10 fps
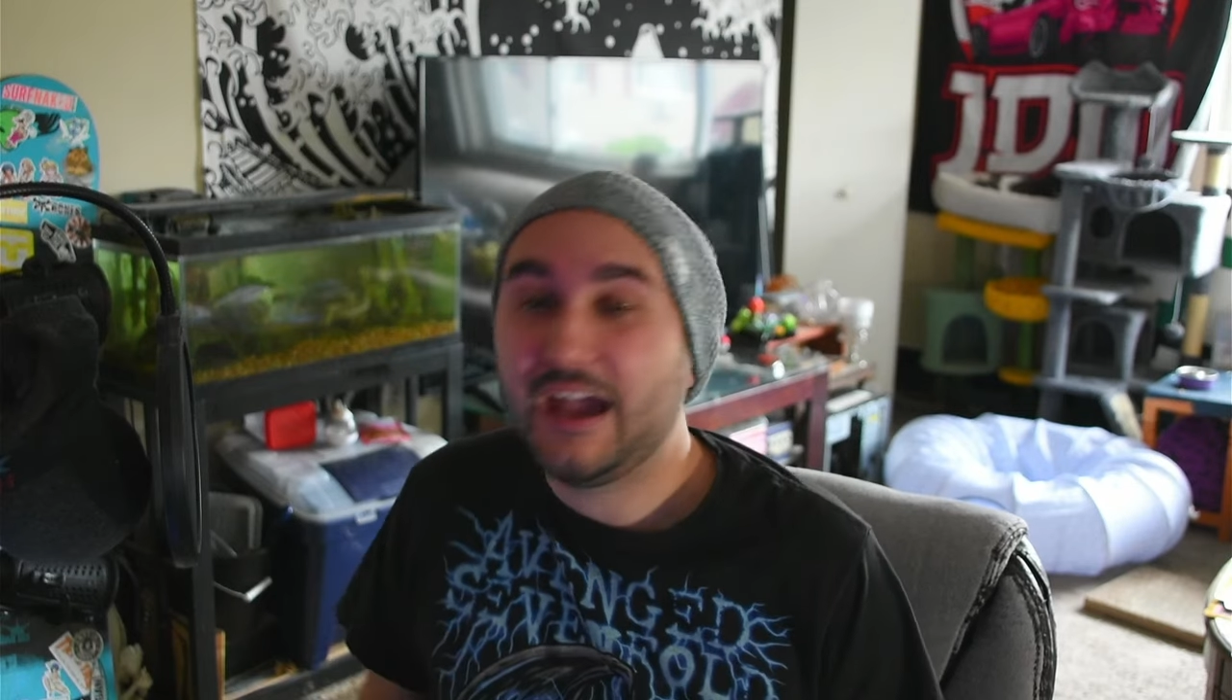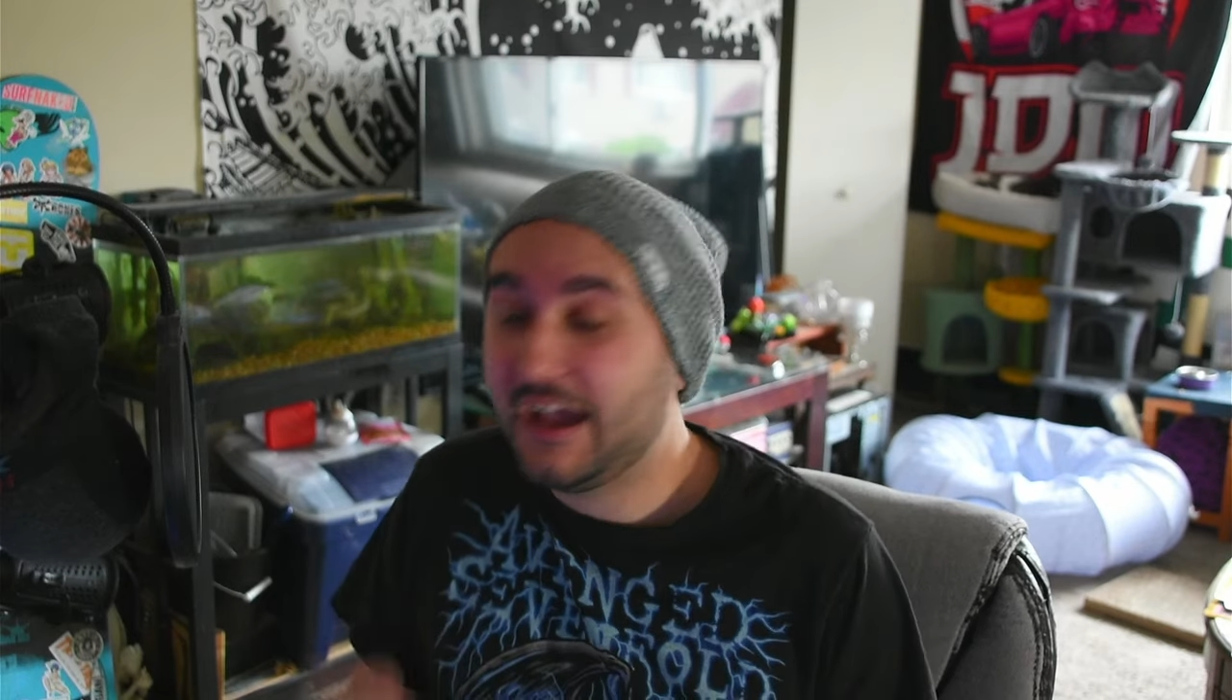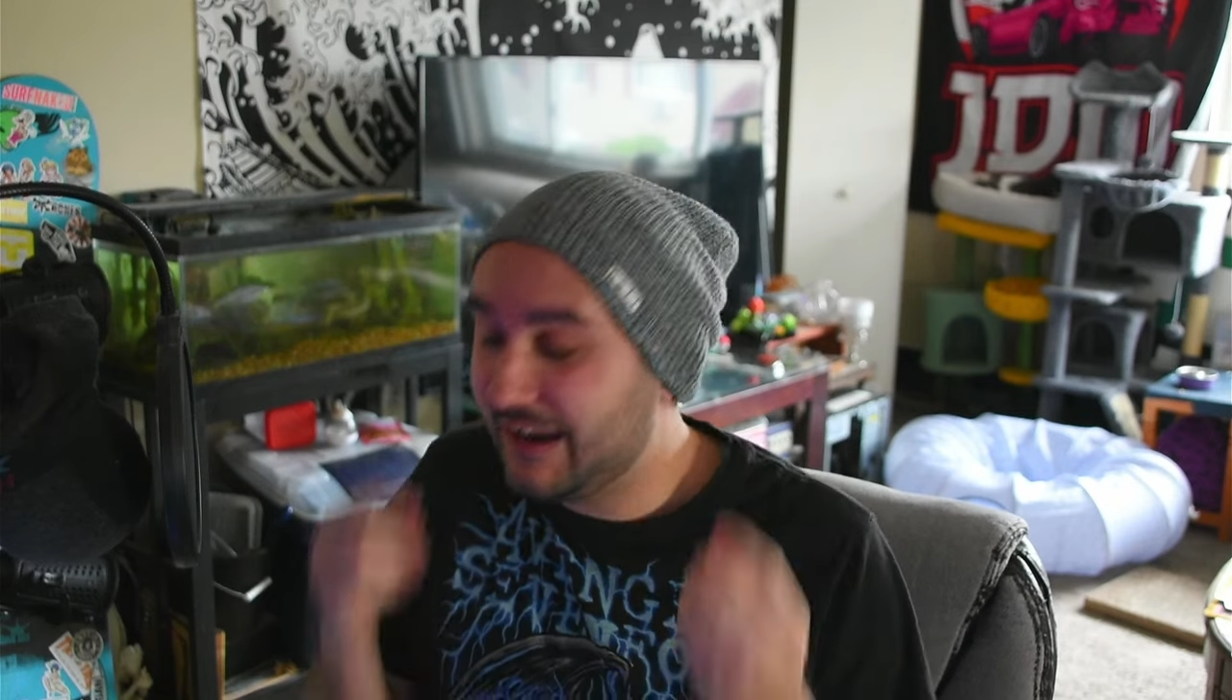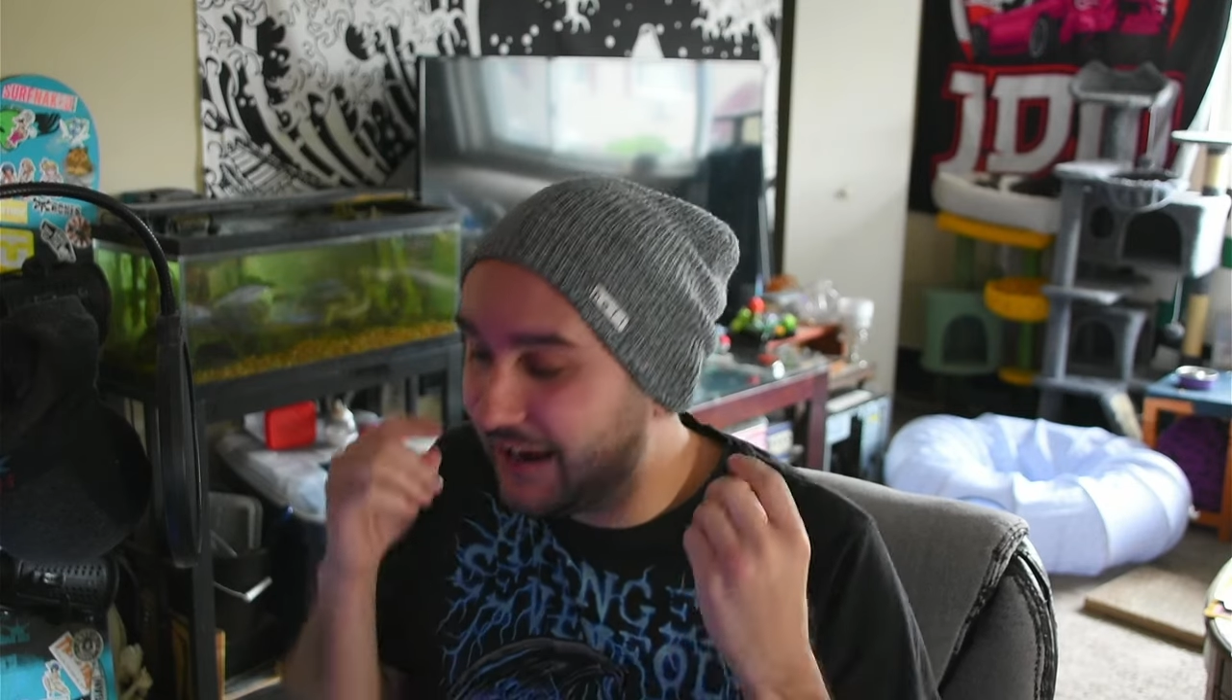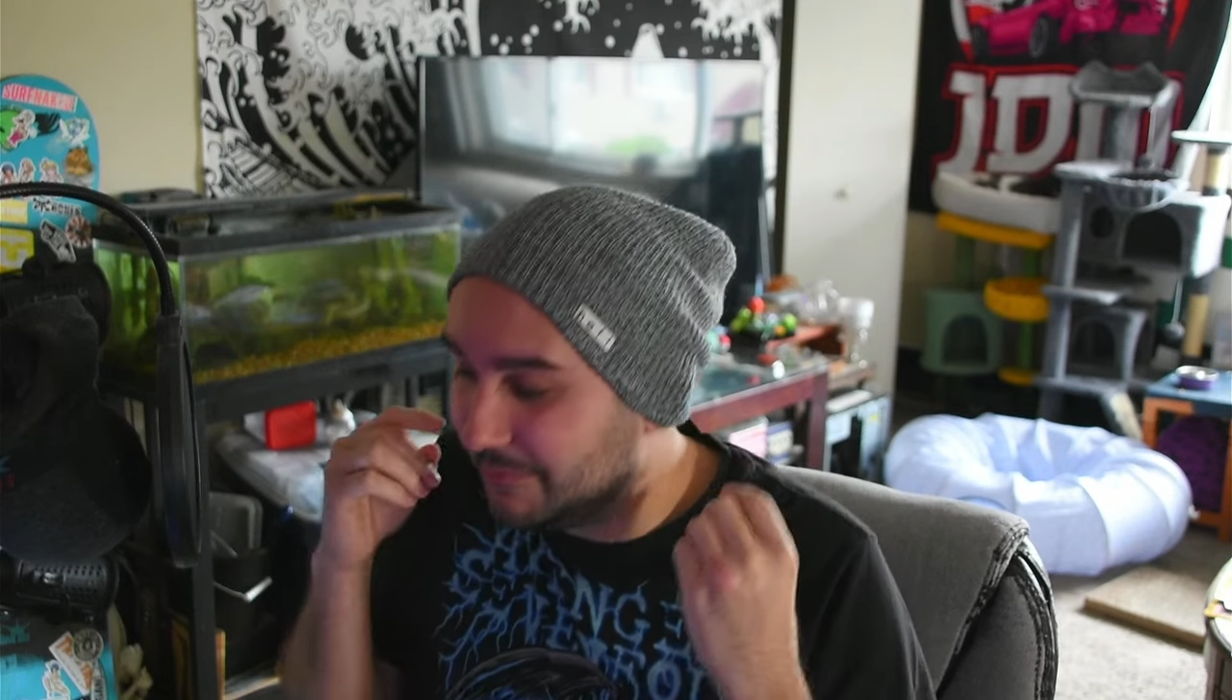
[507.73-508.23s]

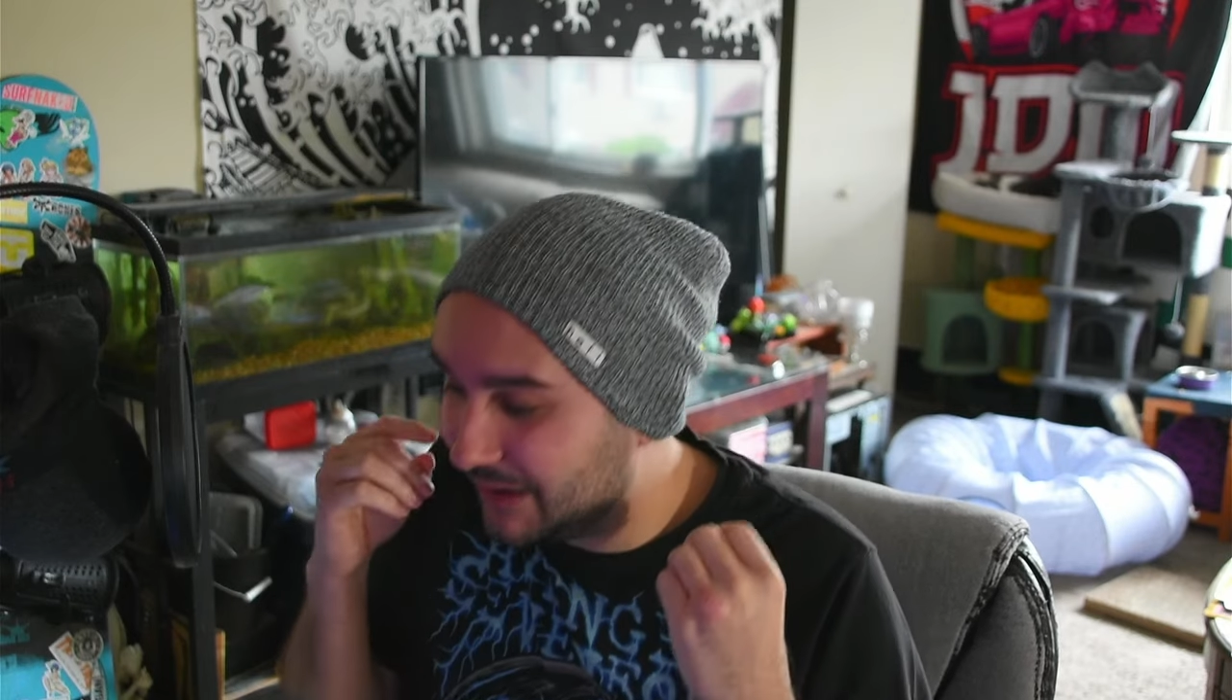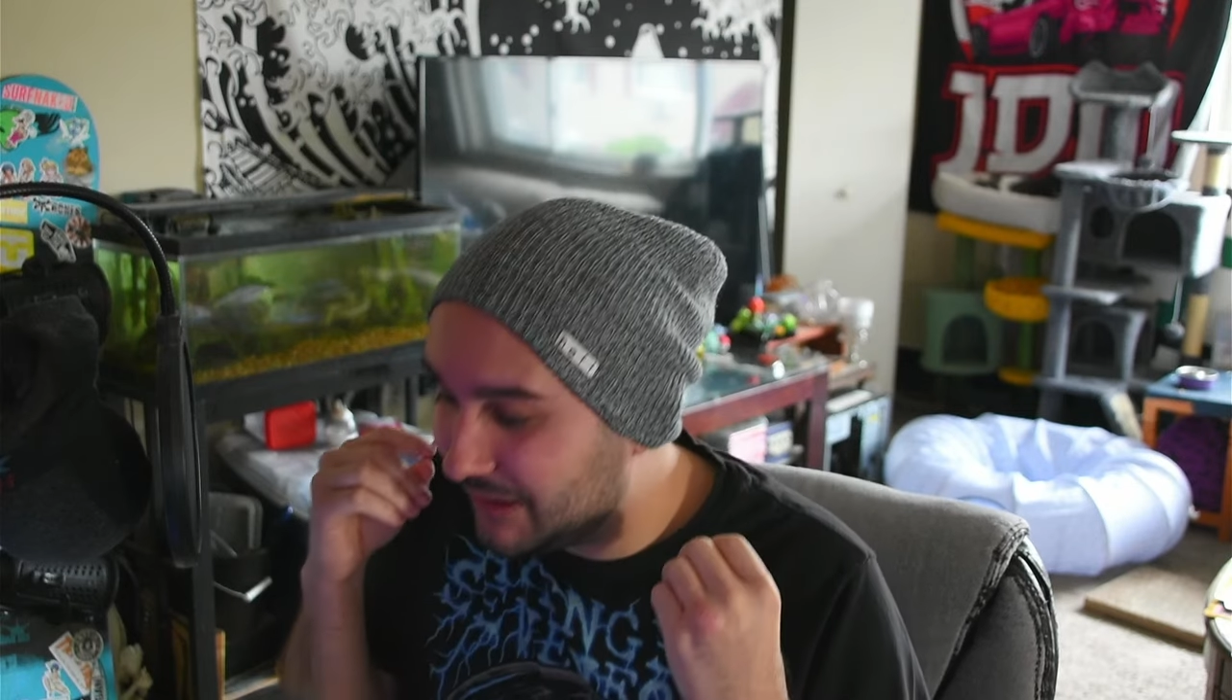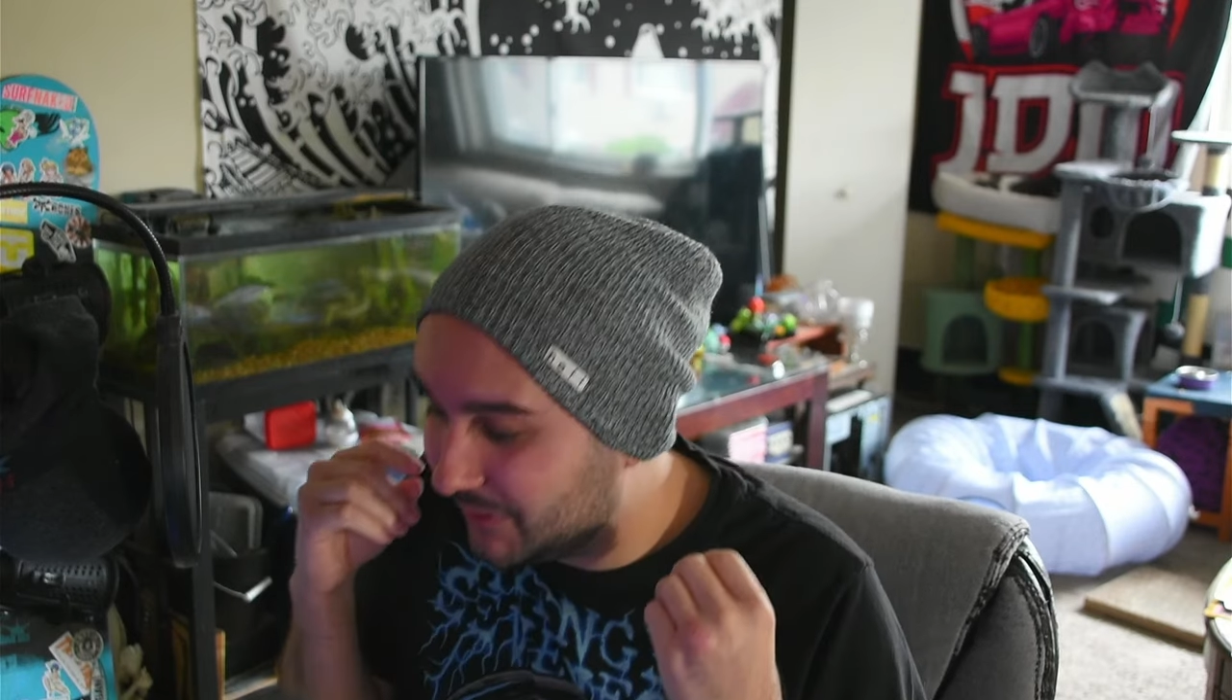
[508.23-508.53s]
and anybody